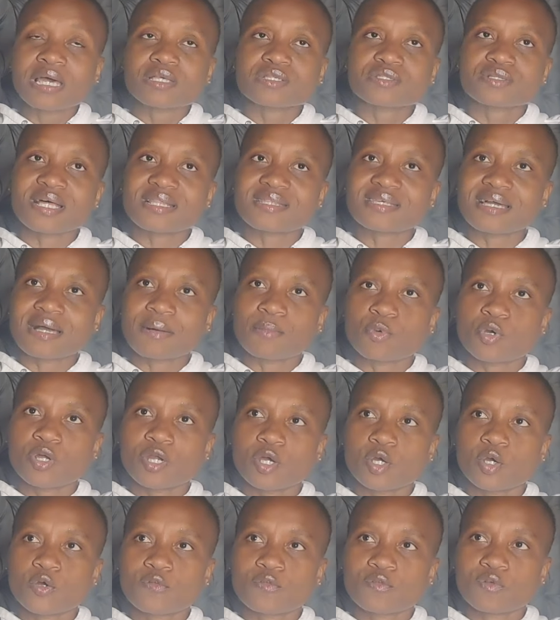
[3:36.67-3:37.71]
So I think I'm
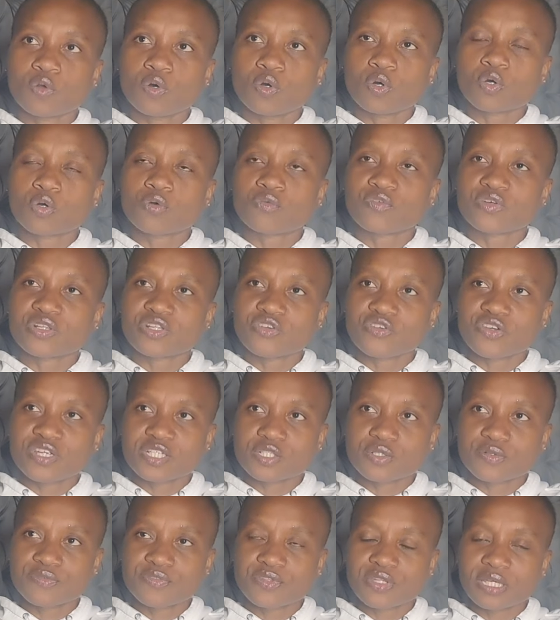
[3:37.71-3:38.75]
gonna vlog for the
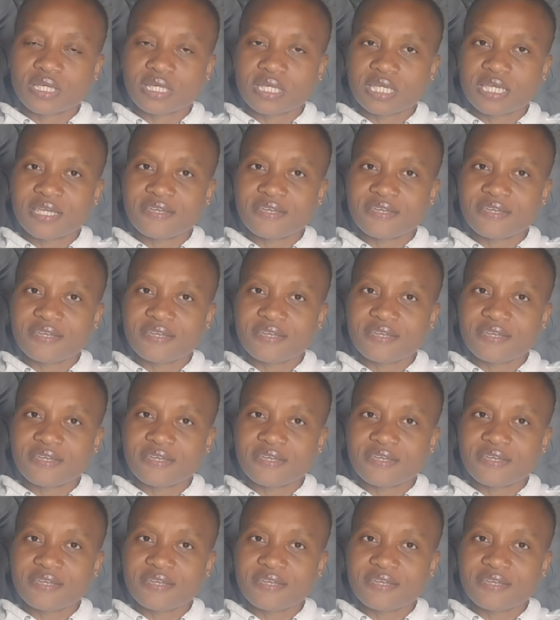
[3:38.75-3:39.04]
rest of the